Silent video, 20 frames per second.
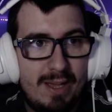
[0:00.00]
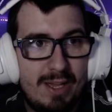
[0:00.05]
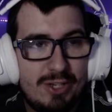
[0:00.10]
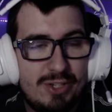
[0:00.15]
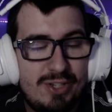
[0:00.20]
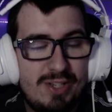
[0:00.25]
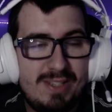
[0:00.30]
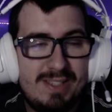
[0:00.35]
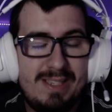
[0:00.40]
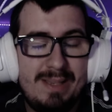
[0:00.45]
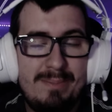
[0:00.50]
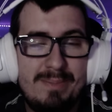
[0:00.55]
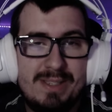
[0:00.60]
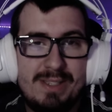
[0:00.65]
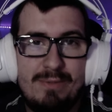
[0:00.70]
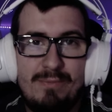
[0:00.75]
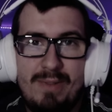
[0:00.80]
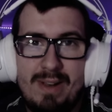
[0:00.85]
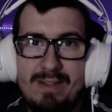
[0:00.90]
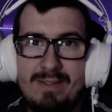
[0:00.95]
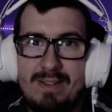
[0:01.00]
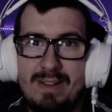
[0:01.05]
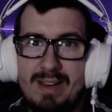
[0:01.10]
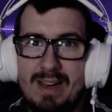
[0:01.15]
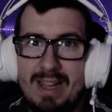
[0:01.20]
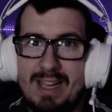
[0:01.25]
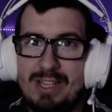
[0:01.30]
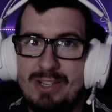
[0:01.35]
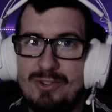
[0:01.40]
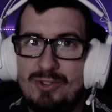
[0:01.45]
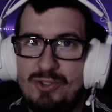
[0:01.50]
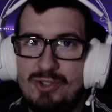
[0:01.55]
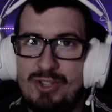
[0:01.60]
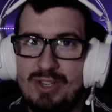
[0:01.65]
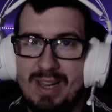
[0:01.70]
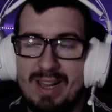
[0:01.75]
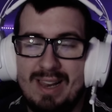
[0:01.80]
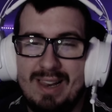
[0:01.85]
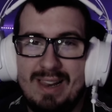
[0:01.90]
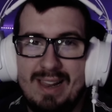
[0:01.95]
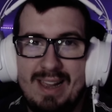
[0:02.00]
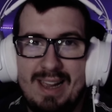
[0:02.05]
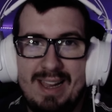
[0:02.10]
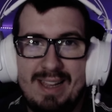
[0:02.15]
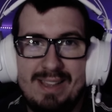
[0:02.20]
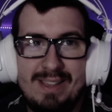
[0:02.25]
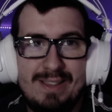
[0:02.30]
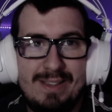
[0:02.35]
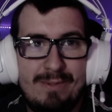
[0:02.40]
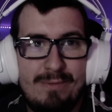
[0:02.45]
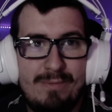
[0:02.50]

she seems very like chill and